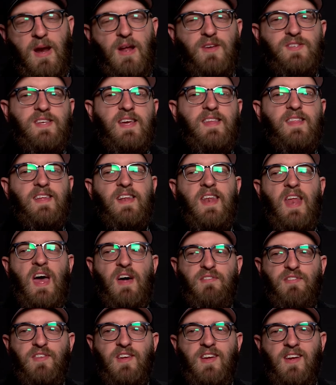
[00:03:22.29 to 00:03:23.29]
But I'll say that
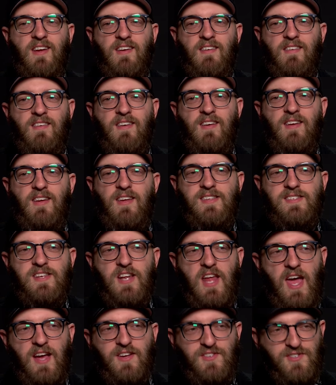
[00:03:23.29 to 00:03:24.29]
nothing is
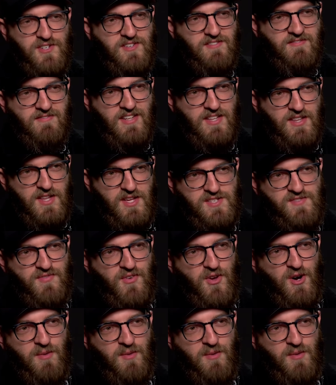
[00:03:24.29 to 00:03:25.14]
an accident in this yes.